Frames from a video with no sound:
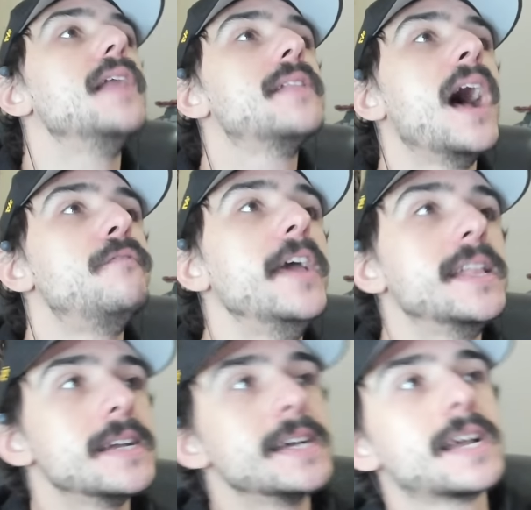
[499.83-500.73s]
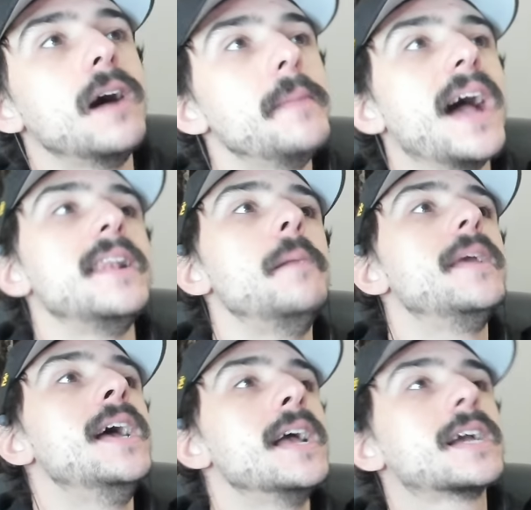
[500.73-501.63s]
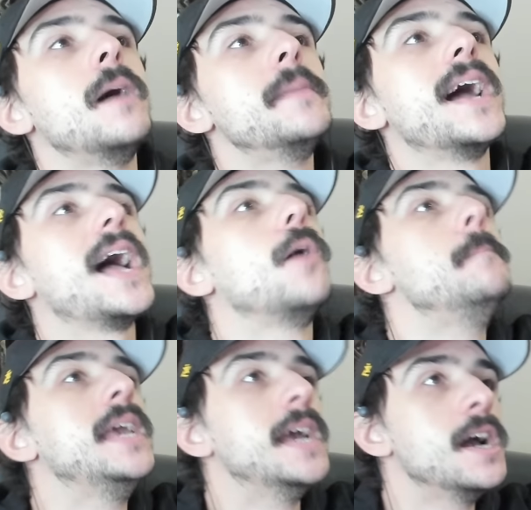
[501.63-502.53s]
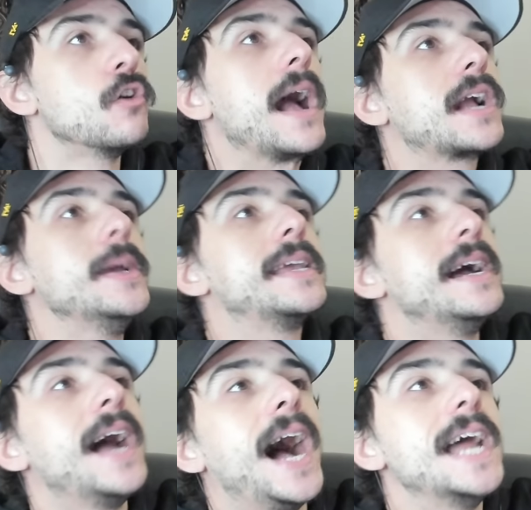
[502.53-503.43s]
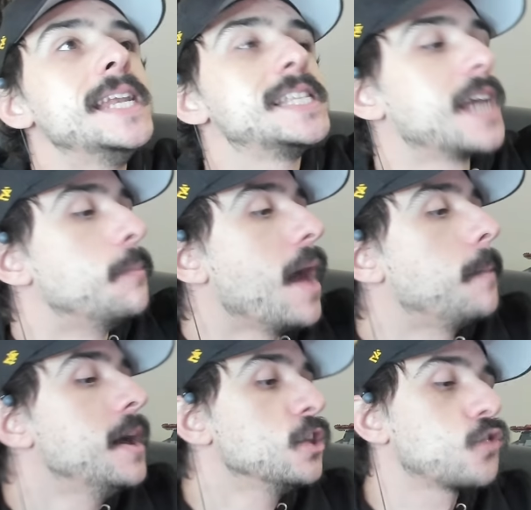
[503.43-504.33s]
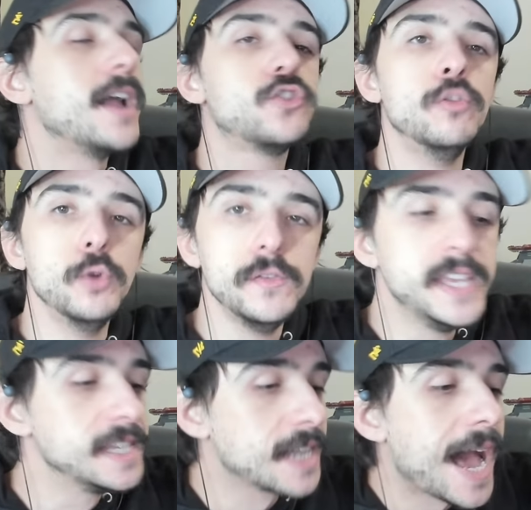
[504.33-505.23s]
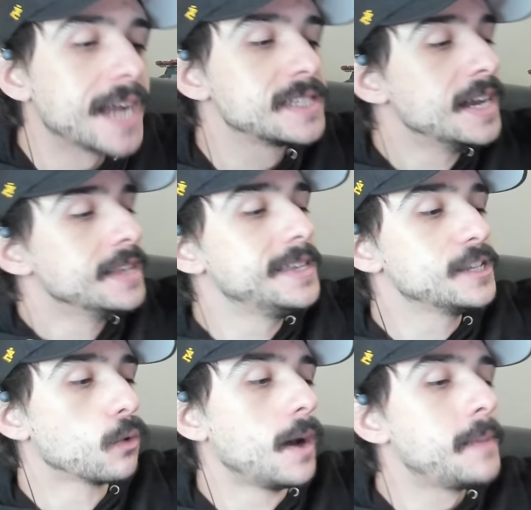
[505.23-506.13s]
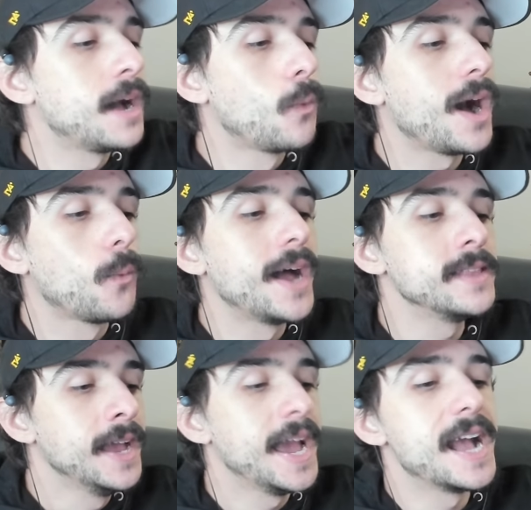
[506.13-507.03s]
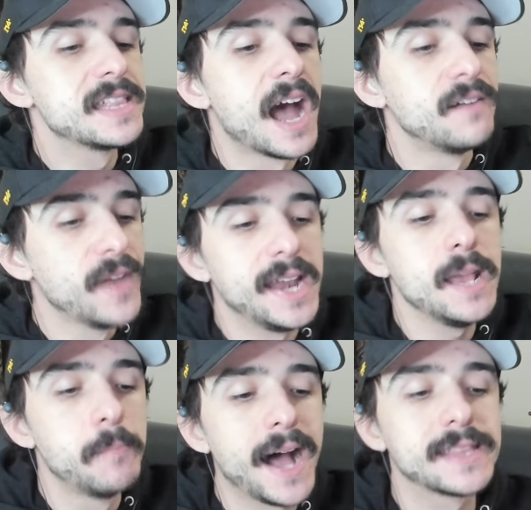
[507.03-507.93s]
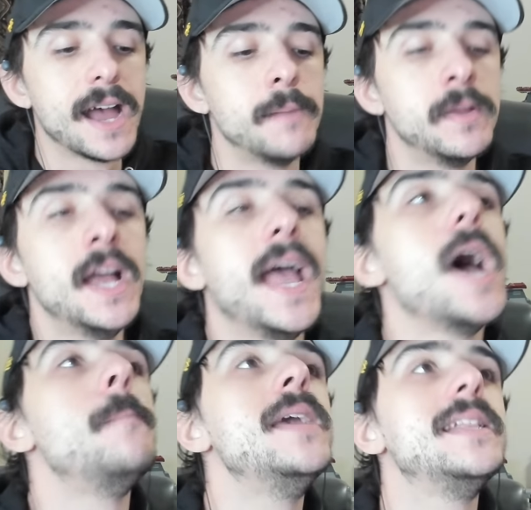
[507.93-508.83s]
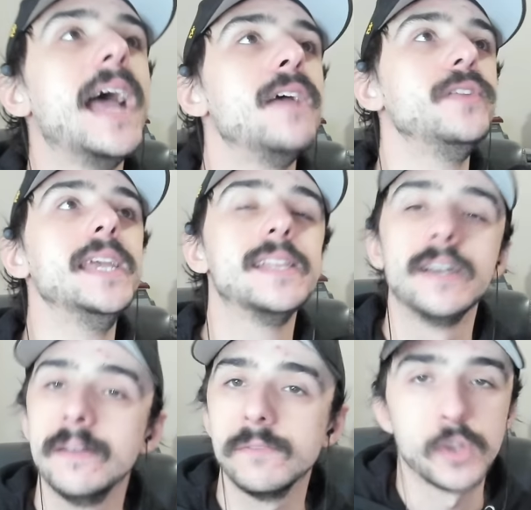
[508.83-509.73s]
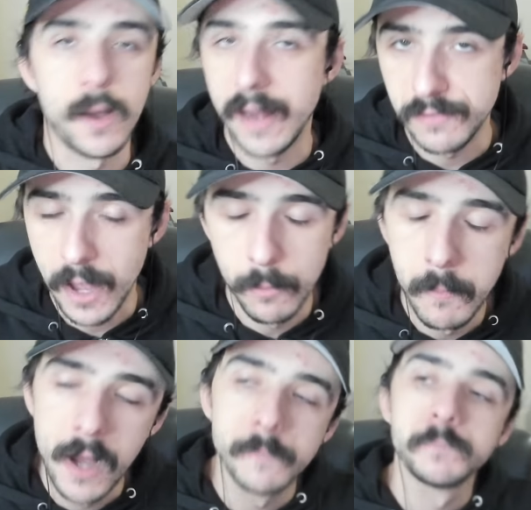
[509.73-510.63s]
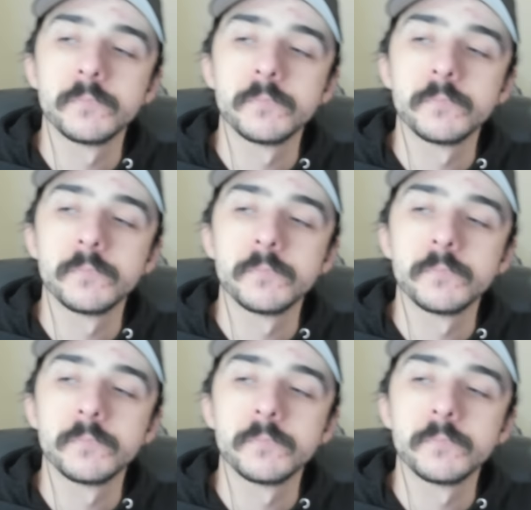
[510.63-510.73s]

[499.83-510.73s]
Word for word: David, come here, let me, come here, help me, right quick. I need some help trying to move these rugs. This woman want one at the very bottom. Help me, David. So I'd have to help him out.